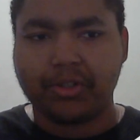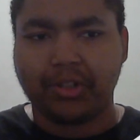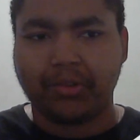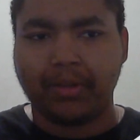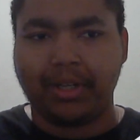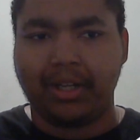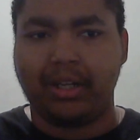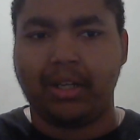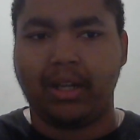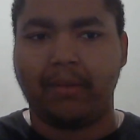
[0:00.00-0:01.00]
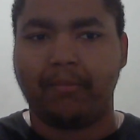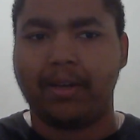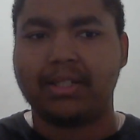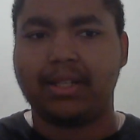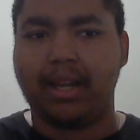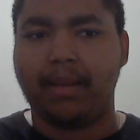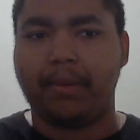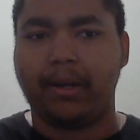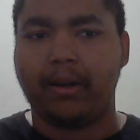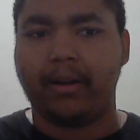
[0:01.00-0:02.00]
3D and Wrestling
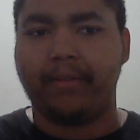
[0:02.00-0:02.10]
Empire have